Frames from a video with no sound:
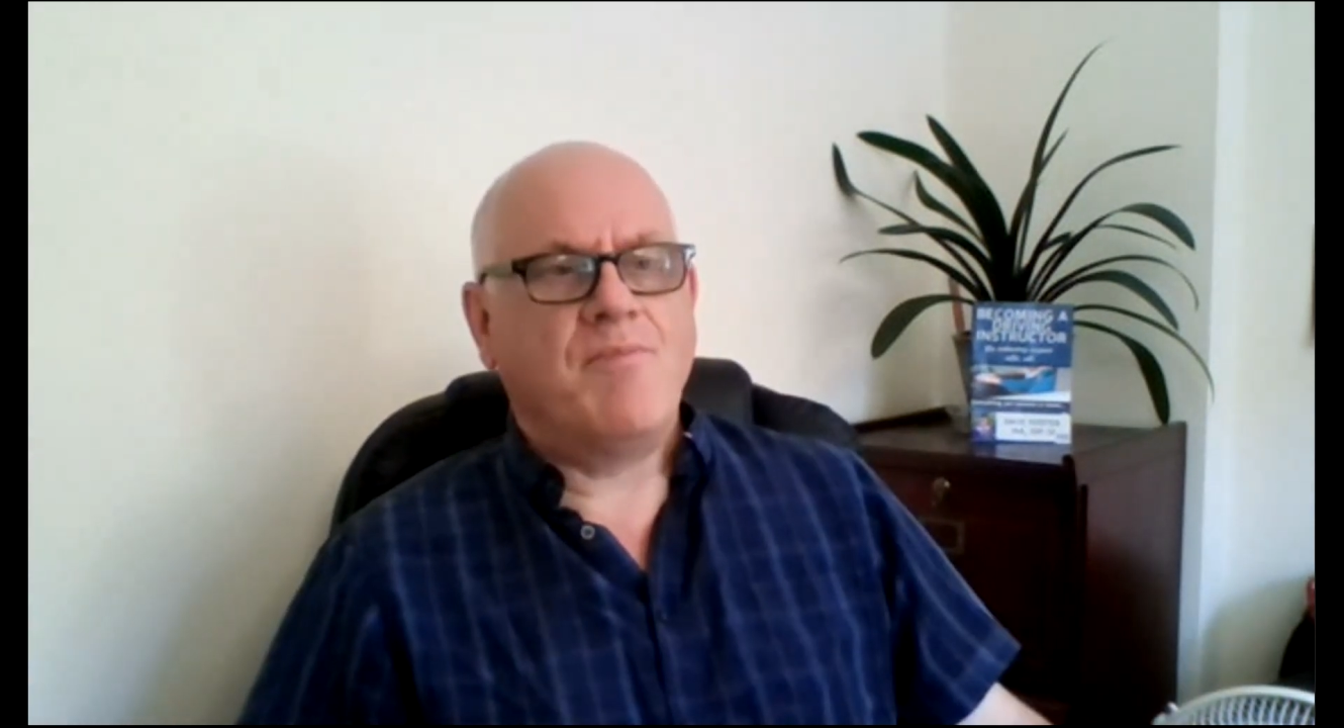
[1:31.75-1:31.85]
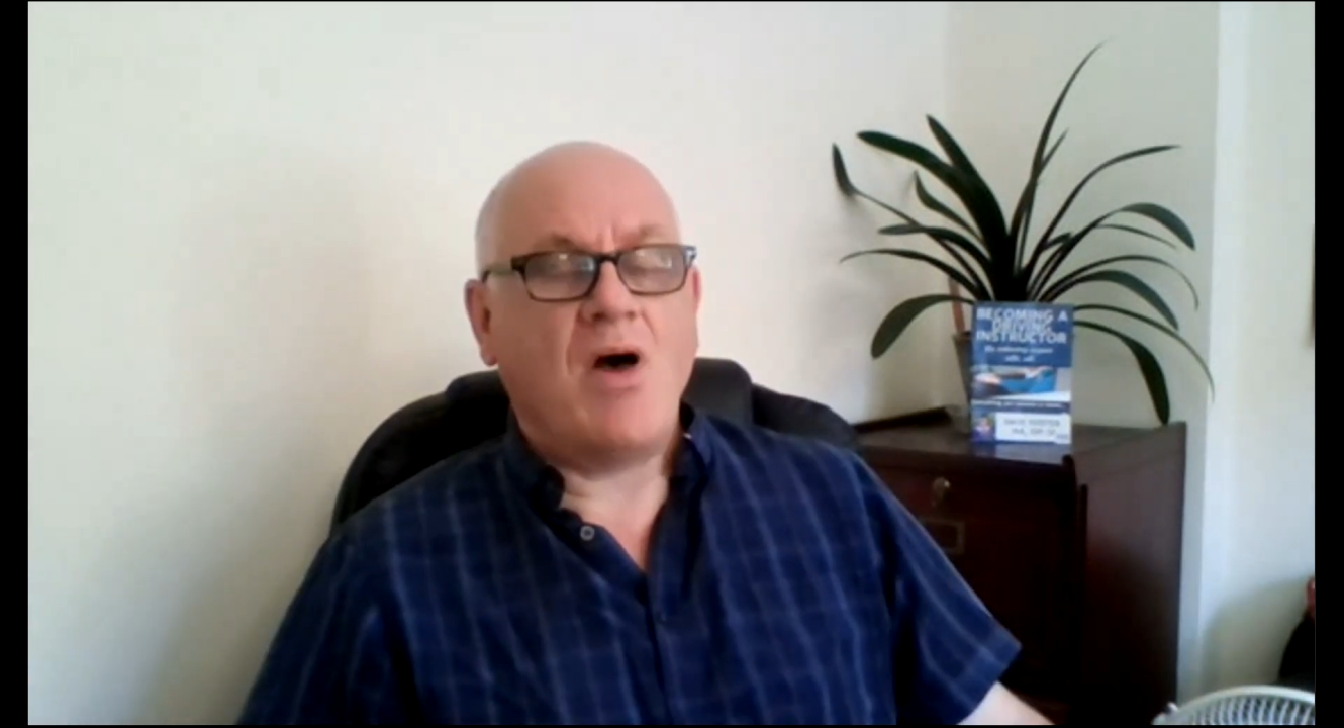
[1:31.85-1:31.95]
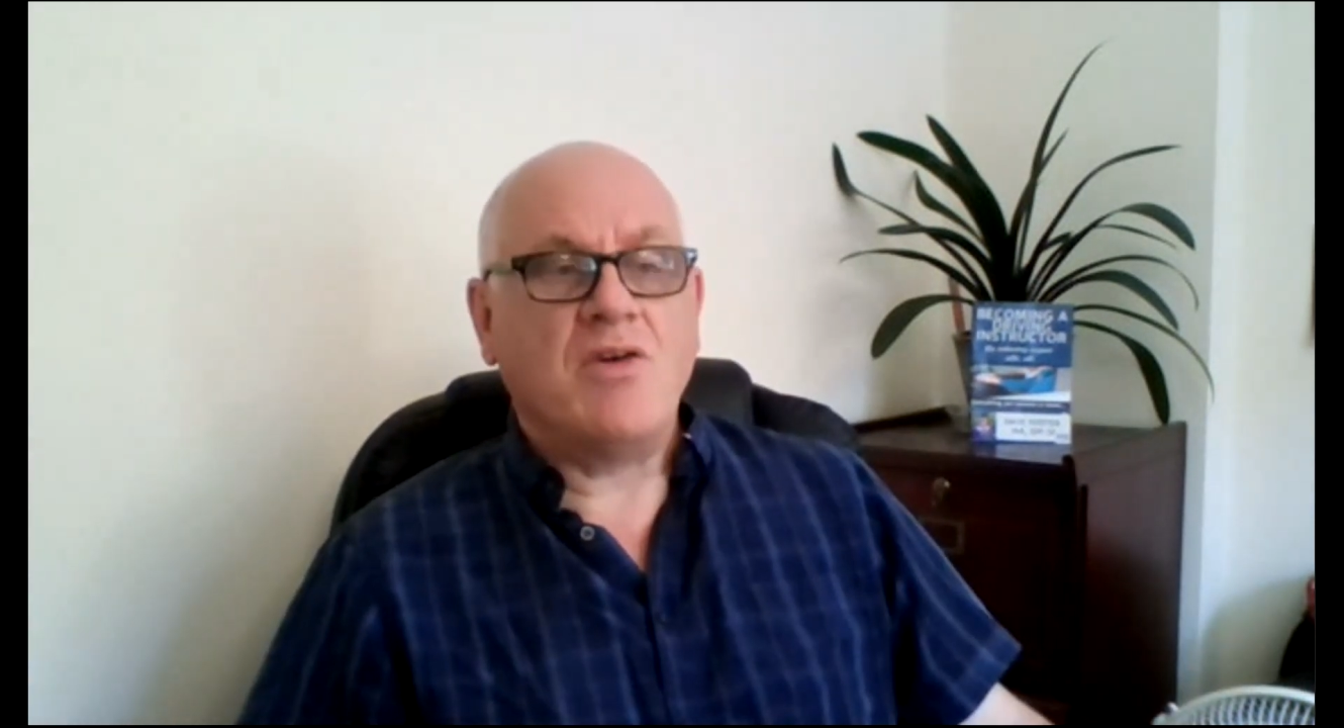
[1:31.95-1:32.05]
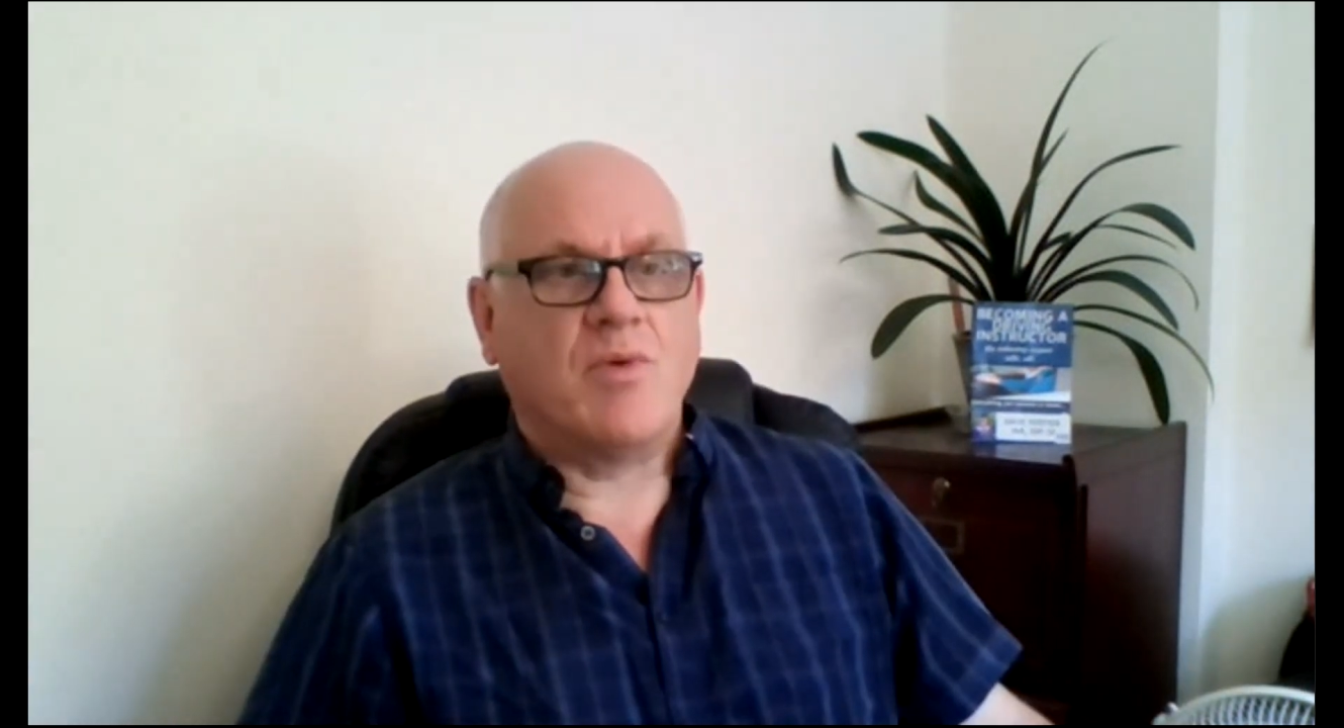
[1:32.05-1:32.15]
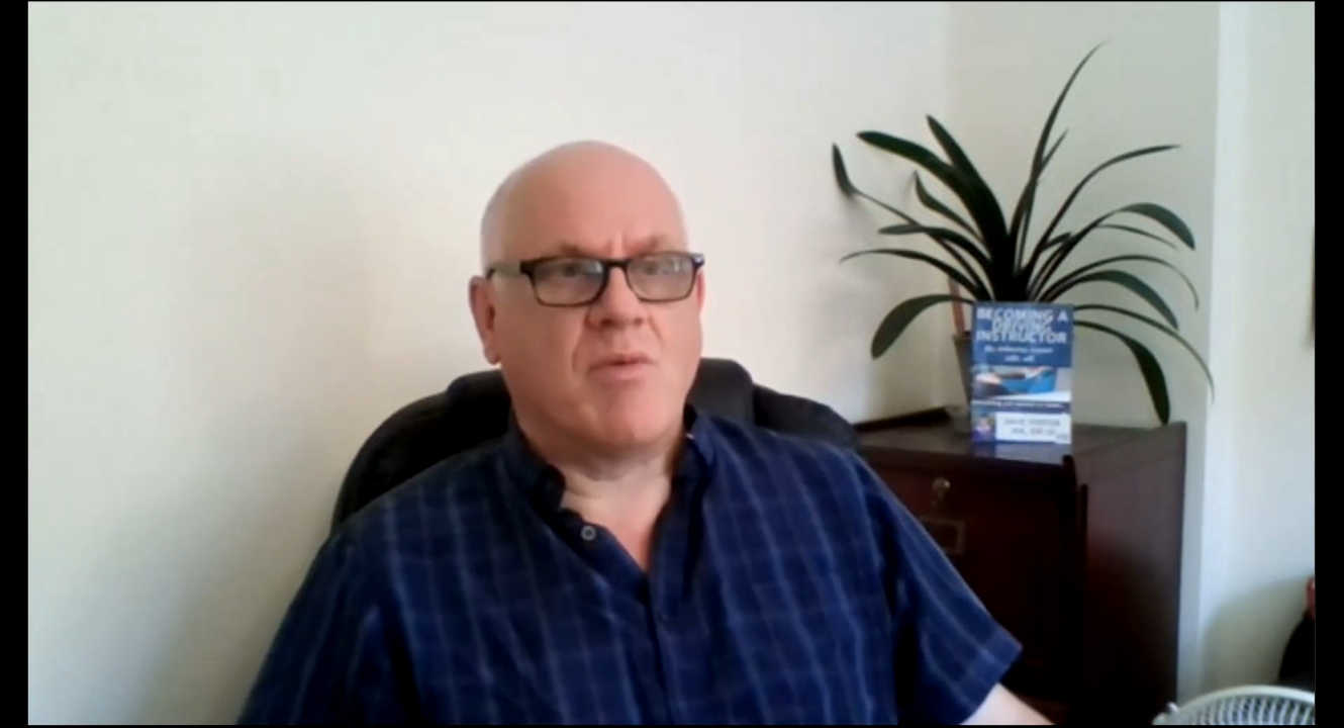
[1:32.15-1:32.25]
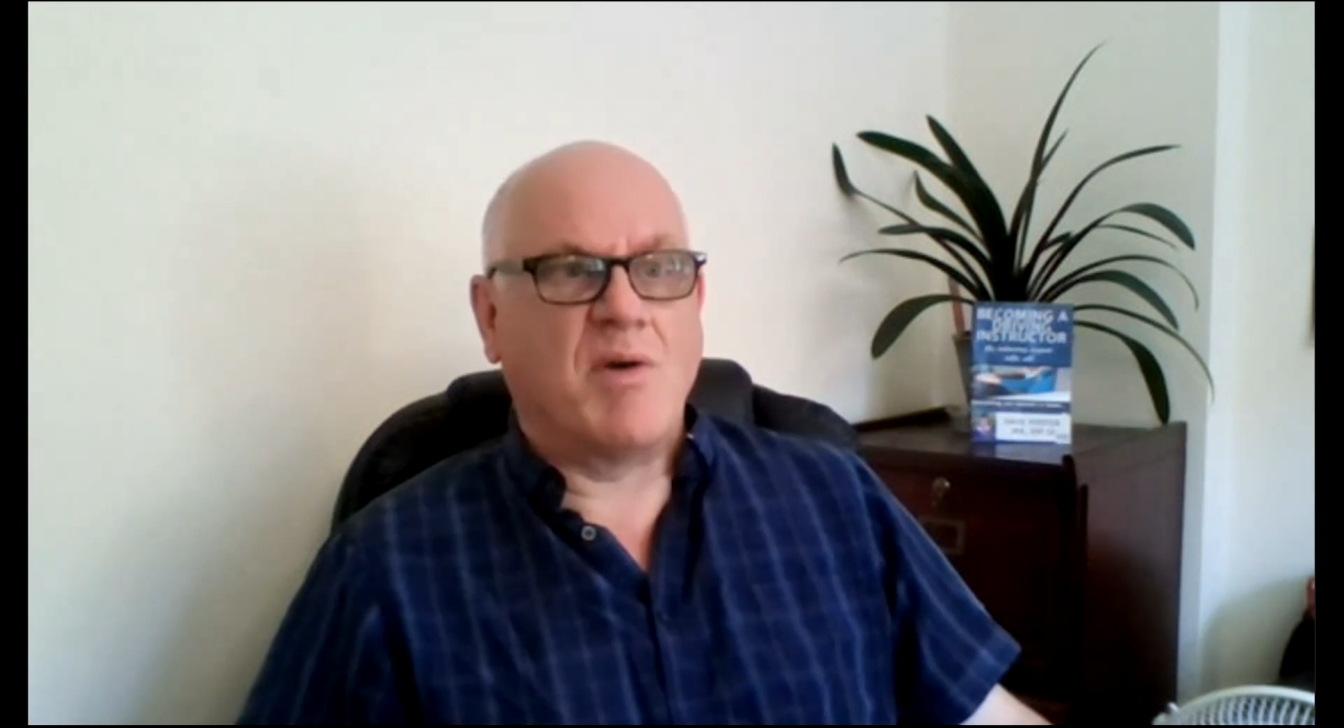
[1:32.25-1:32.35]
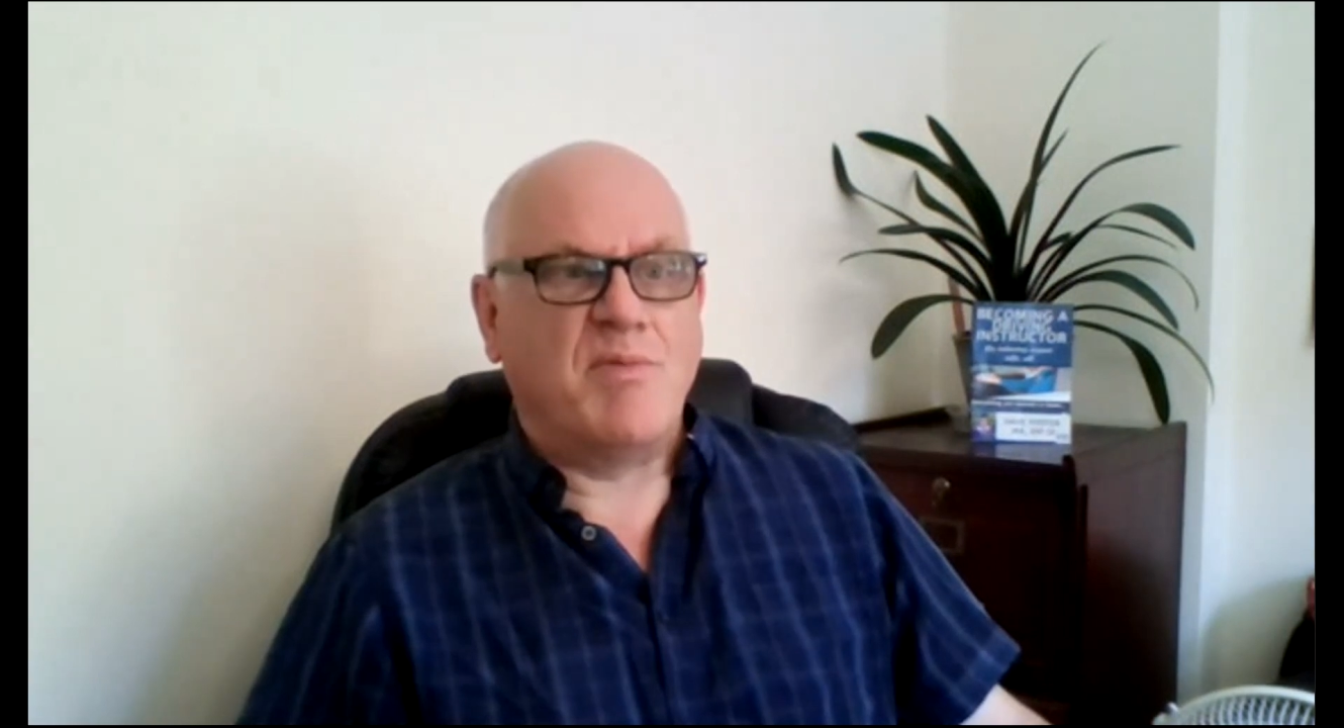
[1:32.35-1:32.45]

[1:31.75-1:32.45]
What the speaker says: passed one of my